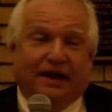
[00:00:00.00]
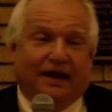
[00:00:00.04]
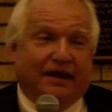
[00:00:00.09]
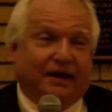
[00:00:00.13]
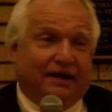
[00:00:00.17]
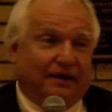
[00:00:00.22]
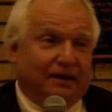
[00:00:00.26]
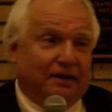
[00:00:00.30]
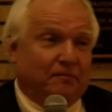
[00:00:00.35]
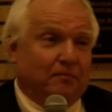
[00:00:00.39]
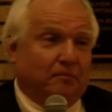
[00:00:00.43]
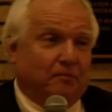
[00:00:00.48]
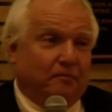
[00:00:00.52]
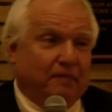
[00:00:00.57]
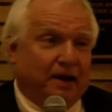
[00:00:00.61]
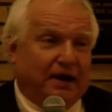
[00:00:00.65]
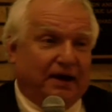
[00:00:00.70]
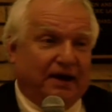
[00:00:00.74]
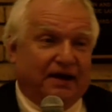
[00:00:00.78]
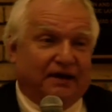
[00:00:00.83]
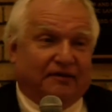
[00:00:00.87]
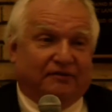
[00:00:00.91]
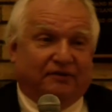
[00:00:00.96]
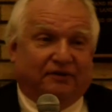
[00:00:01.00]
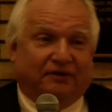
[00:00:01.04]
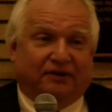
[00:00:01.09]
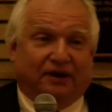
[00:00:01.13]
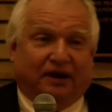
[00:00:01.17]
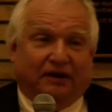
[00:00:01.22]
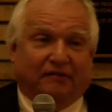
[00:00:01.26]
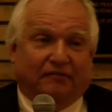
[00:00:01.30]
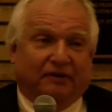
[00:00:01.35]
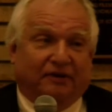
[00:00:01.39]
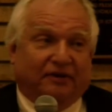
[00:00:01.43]
in many of
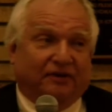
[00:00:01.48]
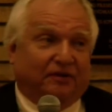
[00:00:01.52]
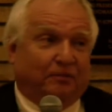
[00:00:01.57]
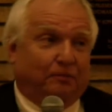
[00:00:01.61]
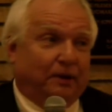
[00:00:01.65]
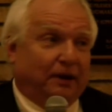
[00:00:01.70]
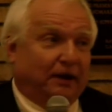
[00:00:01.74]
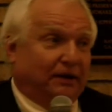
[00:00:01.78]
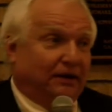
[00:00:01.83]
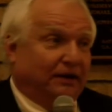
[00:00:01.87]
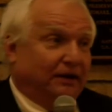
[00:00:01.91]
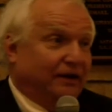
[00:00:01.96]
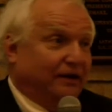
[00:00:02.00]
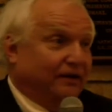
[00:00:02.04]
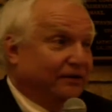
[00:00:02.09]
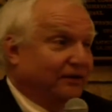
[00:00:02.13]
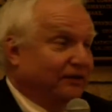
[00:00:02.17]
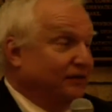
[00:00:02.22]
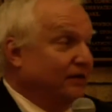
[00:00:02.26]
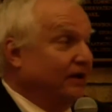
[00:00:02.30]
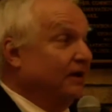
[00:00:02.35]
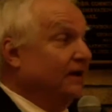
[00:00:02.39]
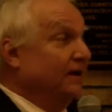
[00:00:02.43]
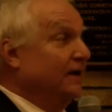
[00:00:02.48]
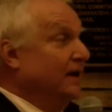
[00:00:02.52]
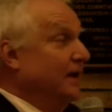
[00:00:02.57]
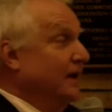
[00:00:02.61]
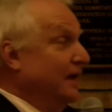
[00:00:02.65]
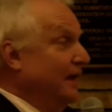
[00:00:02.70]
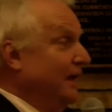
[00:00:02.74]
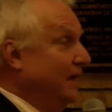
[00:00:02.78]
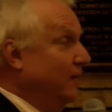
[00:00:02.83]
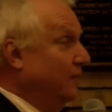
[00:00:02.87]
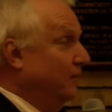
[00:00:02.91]
Sullivan's buildings.
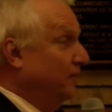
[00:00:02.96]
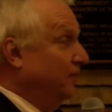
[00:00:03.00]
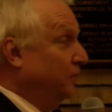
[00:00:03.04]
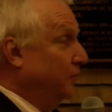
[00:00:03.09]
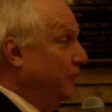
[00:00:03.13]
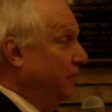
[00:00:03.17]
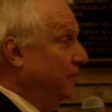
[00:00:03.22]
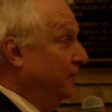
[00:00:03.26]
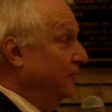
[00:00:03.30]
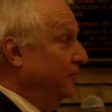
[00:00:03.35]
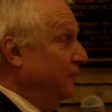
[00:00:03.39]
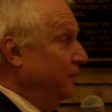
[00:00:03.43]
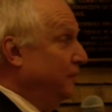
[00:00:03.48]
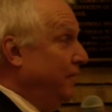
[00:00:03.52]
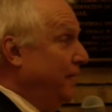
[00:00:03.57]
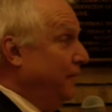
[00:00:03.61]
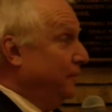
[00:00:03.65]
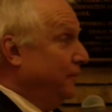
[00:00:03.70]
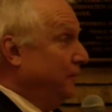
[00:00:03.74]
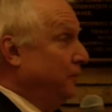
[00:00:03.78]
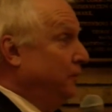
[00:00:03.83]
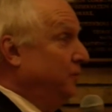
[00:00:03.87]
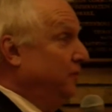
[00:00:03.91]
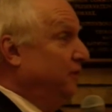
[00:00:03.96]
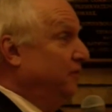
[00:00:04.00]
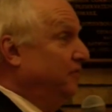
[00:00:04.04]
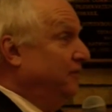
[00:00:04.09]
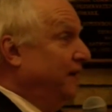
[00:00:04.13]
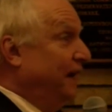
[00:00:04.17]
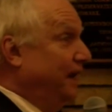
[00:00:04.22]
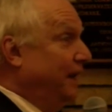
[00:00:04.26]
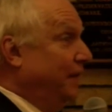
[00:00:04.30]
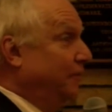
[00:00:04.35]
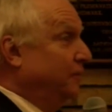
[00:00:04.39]
He was one of the people who
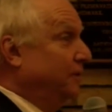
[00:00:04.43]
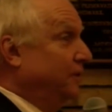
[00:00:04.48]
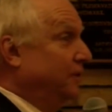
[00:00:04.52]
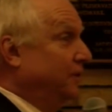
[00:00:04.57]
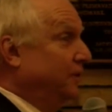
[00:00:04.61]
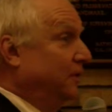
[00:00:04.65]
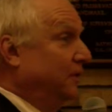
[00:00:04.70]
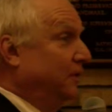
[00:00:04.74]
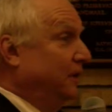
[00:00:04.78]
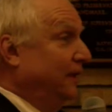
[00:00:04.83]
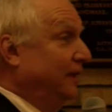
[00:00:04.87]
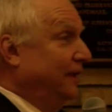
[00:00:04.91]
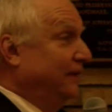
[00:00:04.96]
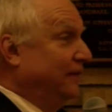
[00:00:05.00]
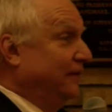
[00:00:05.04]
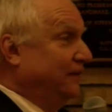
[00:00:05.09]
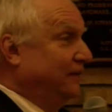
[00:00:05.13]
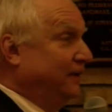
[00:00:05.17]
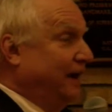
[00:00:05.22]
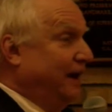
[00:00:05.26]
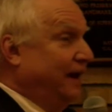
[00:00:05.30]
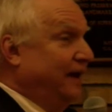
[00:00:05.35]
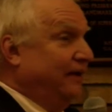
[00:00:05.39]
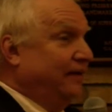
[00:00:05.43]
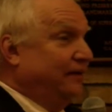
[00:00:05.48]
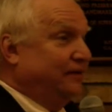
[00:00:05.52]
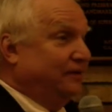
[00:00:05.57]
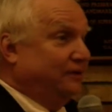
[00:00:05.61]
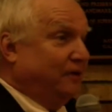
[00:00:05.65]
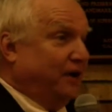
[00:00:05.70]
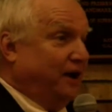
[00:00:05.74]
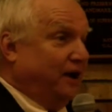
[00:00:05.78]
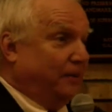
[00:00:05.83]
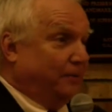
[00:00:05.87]
developed the earliest
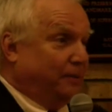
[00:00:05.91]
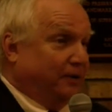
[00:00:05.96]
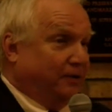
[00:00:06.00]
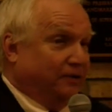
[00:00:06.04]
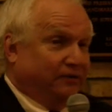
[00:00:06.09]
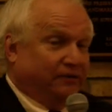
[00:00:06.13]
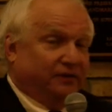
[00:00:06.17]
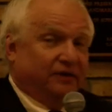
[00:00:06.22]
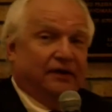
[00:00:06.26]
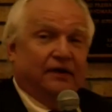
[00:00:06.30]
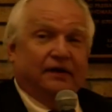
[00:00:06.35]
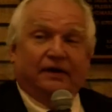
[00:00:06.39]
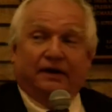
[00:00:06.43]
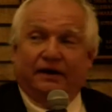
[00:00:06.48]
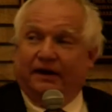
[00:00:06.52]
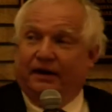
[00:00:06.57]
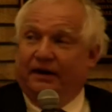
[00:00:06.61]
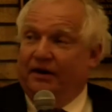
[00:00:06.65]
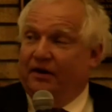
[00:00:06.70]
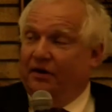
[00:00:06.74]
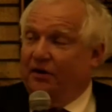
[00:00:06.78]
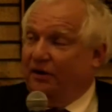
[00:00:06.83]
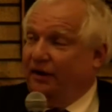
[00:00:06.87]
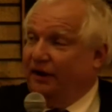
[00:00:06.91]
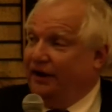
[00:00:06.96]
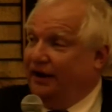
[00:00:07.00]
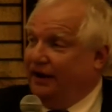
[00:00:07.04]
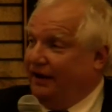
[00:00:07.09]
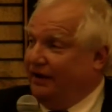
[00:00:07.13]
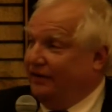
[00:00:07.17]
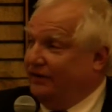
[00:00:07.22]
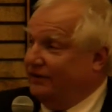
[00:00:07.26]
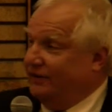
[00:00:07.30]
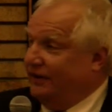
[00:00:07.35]
skyscrapers. In the early
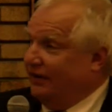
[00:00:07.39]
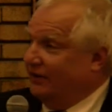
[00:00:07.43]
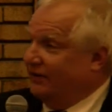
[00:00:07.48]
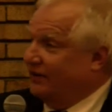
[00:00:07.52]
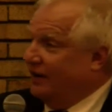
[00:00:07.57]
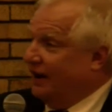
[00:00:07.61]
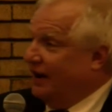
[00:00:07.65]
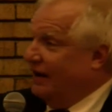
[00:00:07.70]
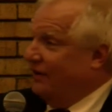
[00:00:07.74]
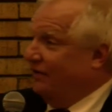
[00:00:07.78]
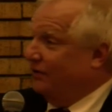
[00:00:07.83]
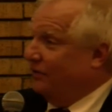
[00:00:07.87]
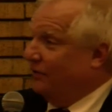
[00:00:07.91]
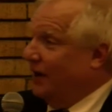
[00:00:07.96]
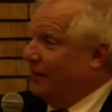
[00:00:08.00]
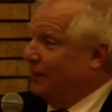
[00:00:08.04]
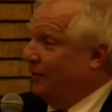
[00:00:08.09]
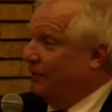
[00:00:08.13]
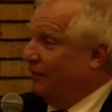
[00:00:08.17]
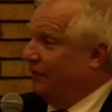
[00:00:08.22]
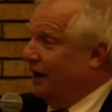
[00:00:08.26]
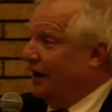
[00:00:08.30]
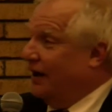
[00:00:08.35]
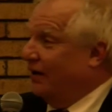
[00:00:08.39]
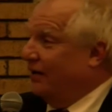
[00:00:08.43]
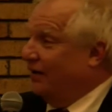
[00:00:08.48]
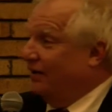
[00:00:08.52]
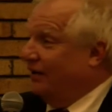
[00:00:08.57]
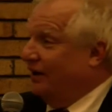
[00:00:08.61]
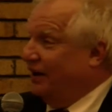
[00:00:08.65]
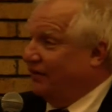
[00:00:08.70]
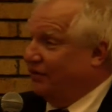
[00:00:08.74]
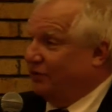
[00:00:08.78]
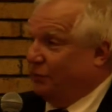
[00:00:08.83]
days of the skyscrapers,
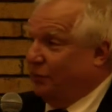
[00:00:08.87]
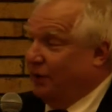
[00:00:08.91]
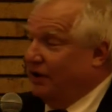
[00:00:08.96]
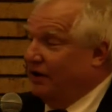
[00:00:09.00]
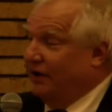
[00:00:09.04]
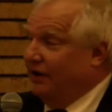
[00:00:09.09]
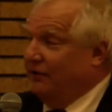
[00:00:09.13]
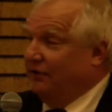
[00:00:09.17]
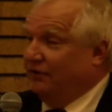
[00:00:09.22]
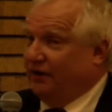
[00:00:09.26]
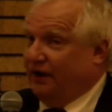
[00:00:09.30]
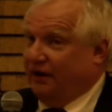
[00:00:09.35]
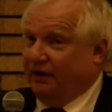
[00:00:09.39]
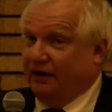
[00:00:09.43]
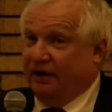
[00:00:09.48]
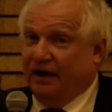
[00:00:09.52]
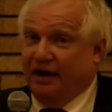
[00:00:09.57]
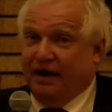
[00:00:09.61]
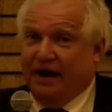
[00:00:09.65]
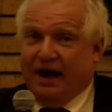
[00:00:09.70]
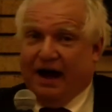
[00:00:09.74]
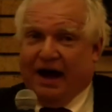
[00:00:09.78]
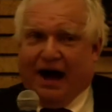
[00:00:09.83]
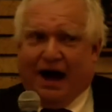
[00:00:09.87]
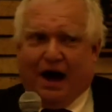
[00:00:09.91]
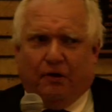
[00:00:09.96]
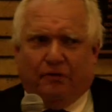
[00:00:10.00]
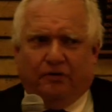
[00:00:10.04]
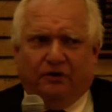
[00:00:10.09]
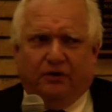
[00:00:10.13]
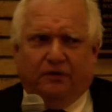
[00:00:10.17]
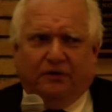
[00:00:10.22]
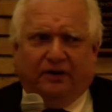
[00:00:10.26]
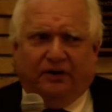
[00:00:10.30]
architects weren't used to, how
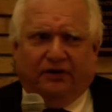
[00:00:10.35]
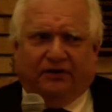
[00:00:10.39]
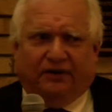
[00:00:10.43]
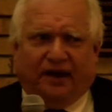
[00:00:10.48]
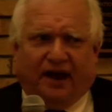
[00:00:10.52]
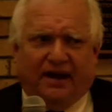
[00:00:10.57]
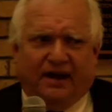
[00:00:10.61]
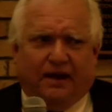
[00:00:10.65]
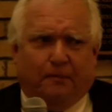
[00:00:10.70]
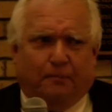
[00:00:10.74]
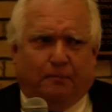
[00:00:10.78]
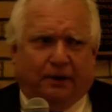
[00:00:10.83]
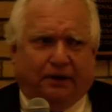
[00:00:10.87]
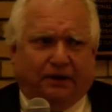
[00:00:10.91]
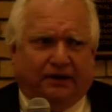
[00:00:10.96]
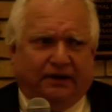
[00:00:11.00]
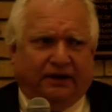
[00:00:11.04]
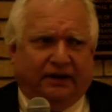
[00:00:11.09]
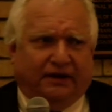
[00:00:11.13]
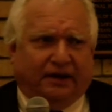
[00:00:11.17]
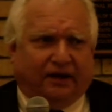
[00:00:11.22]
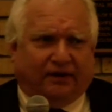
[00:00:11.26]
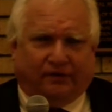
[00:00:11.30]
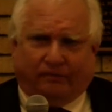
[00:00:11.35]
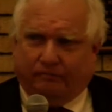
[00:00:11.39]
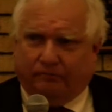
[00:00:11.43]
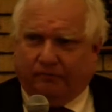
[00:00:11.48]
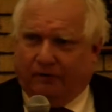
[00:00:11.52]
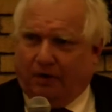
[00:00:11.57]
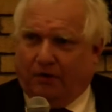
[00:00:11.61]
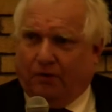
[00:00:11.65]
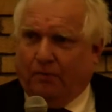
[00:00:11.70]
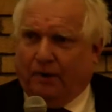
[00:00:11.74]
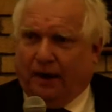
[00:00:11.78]
do you design a building that's,
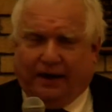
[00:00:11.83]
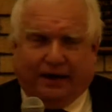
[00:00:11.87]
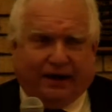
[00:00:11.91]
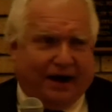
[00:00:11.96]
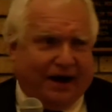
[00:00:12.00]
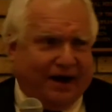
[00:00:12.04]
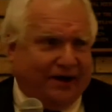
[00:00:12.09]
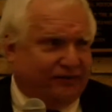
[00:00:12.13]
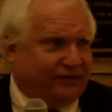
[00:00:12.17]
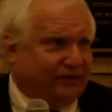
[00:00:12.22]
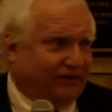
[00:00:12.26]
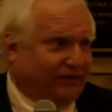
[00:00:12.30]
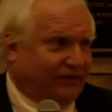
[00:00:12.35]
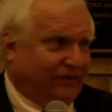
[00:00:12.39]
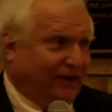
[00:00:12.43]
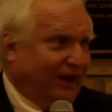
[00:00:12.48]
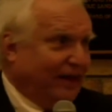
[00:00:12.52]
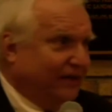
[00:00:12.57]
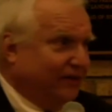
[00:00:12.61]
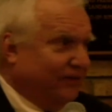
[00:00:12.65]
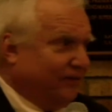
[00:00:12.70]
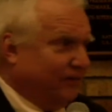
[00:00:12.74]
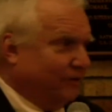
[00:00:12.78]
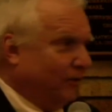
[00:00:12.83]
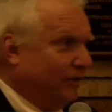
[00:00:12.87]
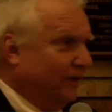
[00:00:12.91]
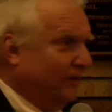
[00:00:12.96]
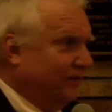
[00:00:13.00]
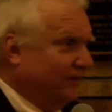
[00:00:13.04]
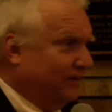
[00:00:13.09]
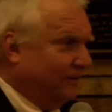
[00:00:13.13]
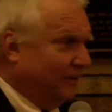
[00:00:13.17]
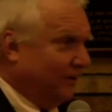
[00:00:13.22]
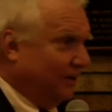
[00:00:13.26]
oh my gosh, it's 10
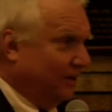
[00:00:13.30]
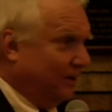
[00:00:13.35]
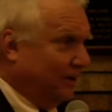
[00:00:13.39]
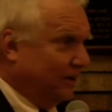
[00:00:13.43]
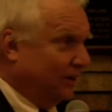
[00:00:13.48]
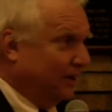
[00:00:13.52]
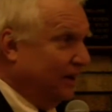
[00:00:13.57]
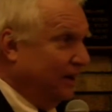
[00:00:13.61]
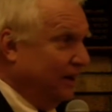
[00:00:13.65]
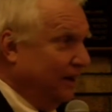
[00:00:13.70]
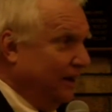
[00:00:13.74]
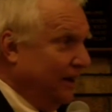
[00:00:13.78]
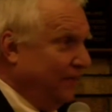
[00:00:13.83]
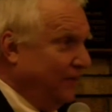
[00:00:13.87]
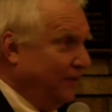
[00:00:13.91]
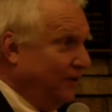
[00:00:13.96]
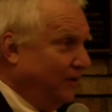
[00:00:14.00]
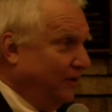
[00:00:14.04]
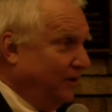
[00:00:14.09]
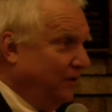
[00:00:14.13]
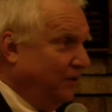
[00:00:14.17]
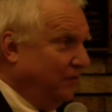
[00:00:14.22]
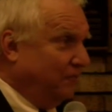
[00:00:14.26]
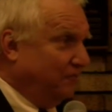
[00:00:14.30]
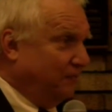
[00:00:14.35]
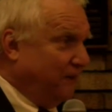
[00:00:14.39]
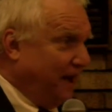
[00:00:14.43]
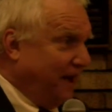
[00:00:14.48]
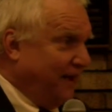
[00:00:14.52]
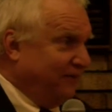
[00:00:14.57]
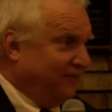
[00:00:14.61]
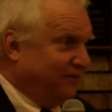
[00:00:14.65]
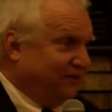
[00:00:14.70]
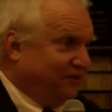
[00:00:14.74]
stories tall, and we only do
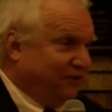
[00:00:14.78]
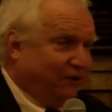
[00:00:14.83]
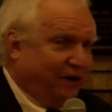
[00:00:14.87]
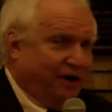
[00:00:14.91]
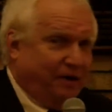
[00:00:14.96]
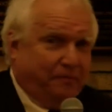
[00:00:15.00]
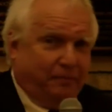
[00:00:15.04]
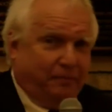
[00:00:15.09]
5-story